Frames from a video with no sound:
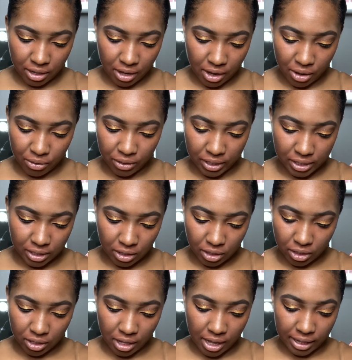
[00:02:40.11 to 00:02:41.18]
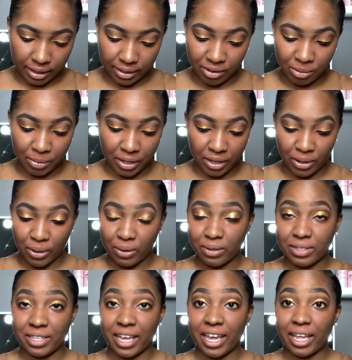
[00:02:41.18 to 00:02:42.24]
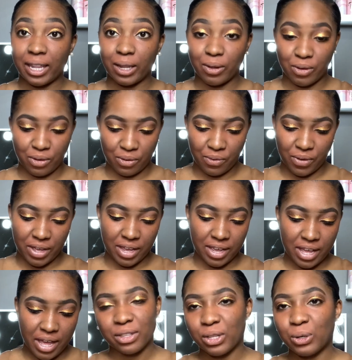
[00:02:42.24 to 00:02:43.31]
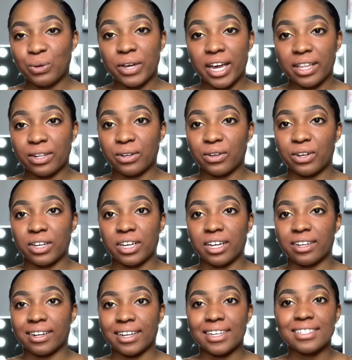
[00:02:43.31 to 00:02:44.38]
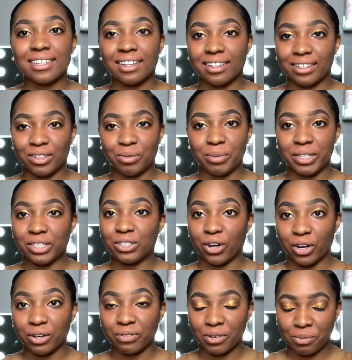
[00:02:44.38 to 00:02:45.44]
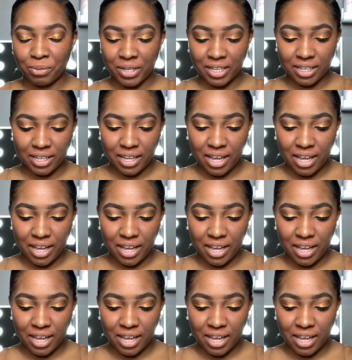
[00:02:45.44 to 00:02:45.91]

Oh, this a little bit goes a long way. The New Caledonia color is a little bit dark for me.